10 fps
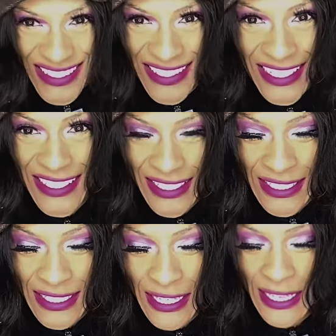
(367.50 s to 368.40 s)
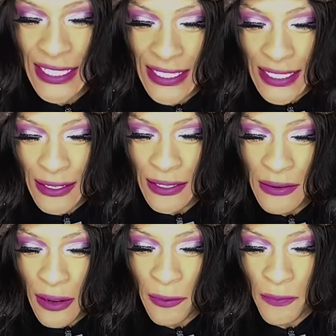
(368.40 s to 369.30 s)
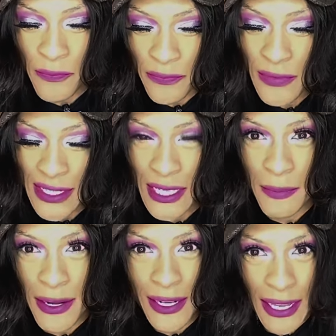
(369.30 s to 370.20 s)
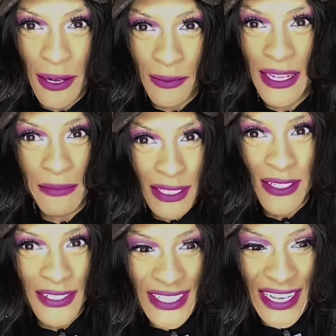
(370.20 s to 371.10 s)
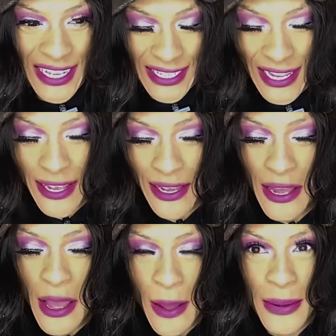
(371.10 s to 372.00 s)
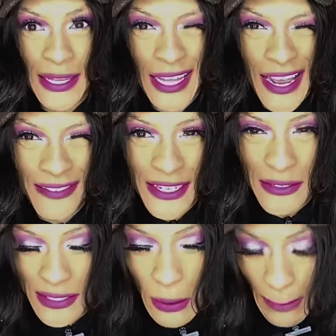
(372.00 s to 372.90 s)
let's, you know, let's keep it on the low. I'm just gonna say it like that. But the live shows.